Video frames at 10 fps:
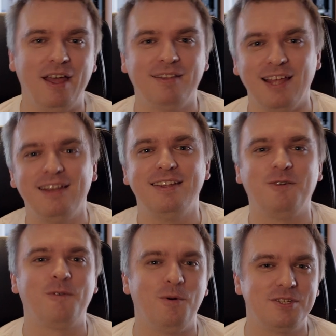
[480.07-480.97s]
And that is,
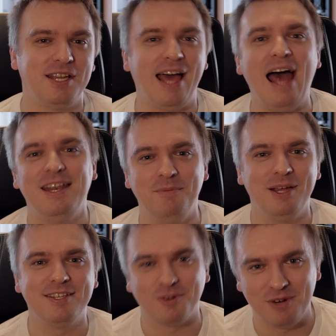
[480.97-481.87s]
of course, the
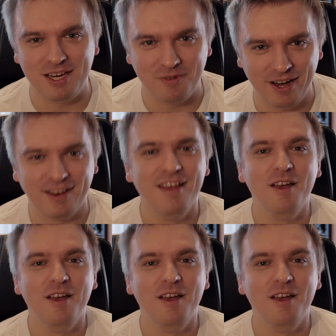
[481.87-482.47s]
Animate screen, right?